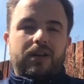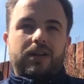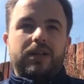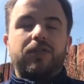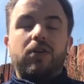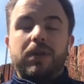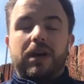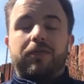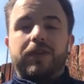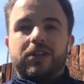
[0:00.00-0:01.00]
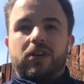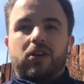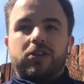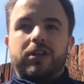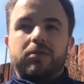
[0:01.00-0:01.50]
It's from that
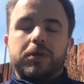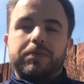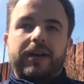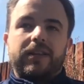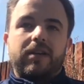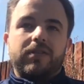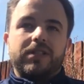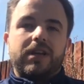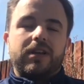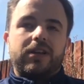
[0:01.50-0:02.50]
physiological perspective, isn't it?